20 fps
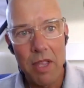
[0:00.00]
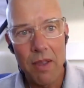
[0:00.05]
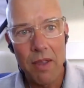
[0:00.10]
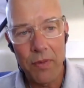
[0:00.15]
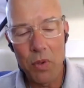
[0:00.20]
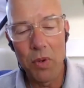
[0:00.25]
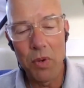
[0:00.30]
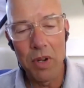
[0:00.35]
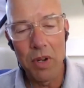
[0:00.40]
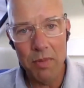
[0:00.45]

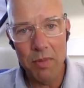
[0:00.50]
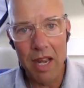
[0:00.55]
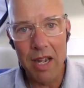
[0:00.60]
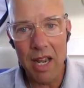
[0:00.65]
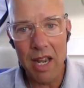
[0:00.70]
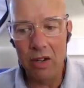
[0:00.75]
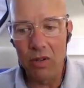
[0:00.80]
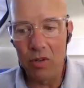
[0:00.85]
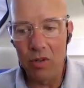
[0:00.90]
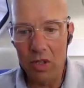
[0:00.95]
if you wouldn't
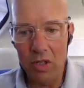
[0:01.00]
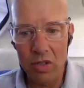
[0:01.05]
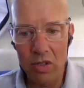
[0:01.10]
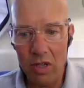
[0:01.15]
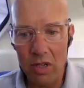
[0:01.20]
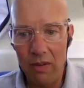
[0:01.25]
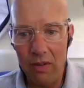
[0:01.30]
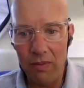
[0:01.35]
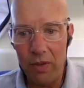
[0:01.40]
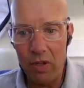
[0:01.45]
mind, Andrew,
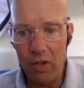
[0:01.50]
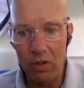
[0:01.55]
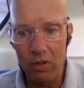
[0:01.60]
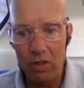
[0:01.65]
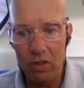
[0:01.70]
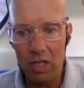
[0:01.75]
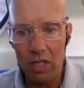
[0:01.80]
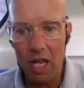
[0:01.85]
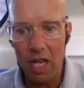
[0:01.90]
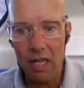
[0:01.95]
just if you
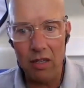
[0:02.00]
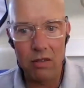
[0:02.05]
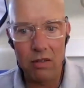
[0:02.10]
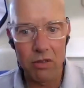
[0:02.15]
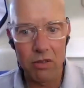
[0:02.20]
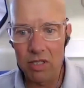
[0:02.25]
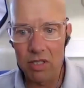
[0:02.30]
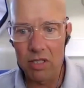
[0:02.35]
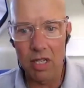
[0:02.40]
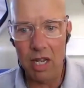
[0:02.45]
take
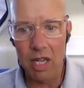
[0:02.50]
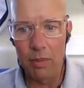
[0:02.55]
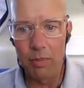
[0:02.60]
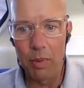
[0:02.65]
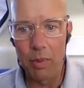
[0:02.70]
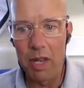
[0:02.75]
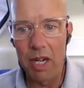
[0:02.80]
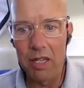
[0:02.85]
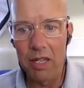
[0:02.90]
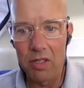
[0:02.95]
just a
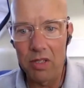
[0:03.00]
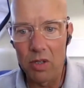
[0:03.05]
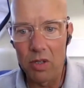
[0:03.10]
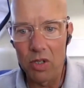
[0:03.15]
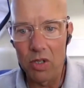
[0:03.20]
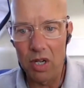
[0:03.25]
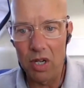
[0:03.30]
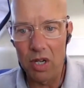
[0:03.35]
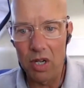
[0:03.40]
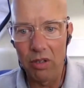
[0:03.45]
couple minutes
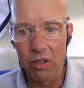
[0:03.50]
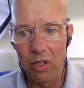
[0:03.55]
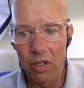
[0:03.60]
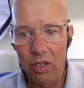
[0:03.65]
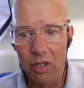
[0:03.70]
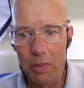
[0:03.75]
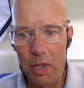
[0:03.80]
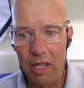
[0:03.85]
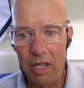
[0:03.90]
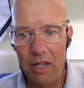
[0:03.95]
and share a
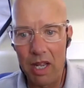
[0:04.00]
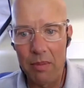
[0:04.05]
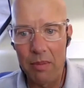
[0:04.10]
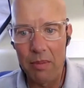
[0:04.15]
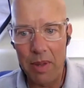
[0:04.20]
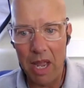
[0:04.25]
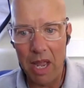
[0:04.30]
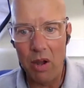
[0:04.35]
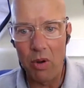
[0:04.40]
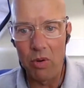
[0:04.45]
little bit
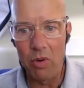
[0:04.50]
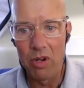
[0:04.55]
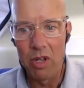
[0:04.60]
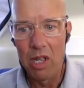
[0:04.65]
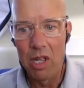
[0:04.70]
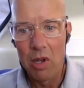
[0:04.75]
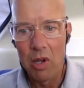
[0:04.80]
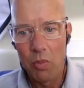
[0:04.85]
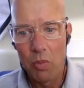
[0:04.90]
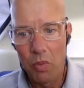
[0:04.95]
about
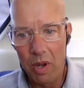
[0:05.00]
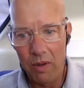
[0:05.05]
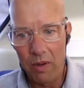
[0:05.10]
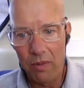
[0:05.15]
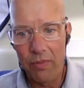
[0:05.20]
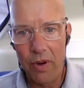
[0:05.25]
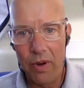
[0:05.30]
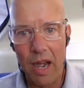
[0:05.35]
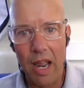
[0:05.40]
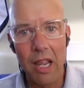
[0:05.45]
what
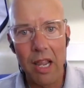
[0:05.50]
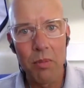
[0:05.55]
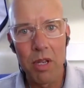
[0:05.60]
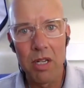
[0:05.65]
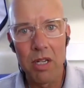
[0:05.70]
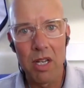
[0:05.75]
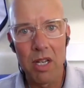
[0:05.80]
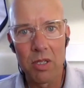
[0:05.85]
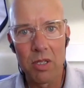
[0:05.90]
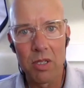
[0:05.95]

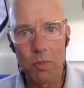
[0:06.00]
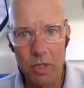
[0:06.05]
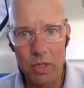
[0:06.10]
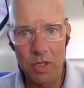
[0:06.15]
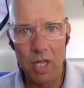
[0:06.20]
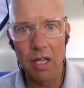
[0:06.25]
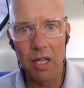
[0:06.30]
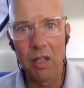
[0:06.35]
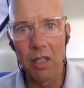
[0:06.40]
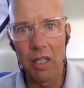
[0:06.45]
Fragomen does,
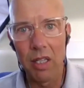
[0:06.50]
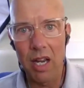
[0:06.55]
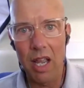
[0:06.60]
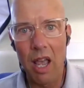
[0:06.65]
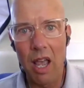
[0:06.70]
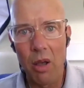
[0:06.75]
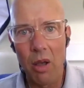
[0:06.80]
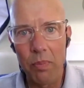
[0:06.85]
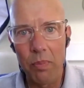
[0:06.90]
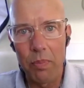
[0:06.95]
particularly
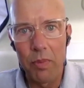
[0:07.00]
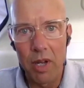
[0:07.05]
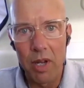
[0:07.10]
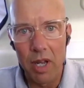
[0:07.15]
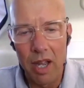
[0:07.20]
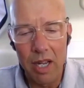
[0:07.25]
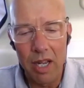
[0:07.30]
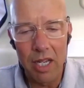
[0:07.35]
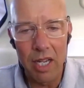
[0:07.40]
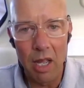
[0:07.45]
to help
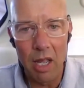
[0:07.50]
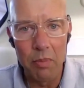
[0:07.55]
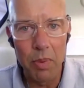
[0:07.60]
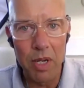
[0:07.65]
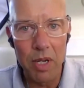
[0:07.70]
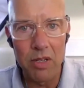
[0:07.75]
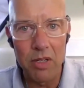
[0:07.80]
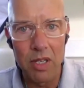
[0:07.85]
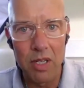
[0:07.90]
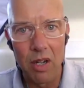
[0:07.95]

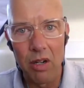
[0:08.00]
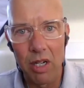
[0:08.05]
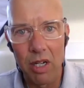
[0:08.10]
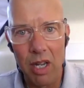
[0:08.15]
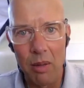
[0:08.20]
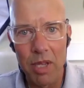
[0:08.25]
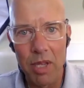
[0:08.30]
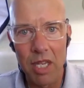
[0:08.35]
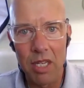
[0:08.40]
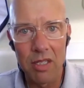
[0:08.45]
companies that are
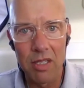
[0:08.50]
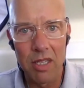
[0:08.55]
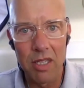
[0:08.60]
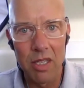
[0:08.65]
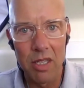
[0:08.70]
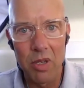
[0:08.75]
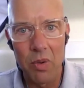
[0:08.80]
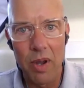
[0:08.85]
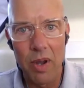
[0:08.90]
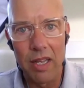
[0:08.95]
coming into
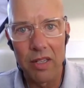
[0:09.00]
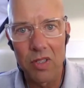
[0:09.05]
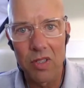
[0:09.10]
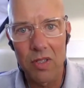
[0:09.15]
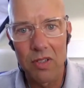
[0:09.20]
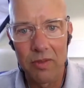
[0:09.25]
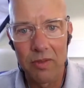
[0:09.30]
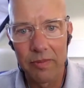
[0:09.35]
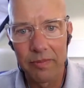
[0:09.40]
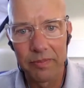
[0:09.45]
the
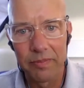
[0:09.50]
US.